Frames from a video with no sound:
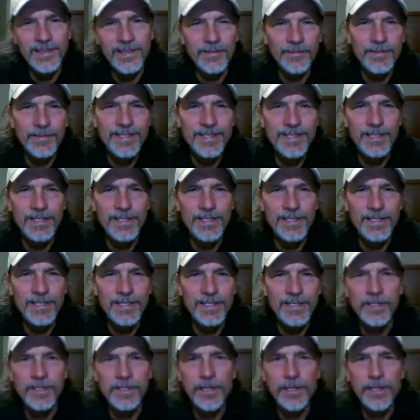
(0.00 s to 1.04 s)
like
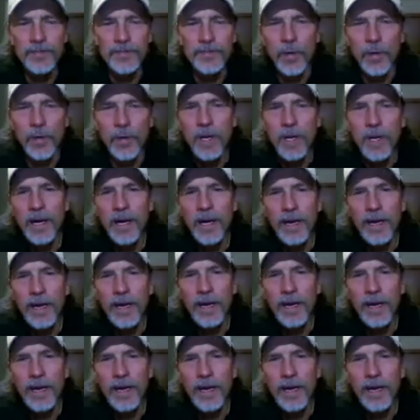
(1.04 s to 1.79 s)
the state and stuff.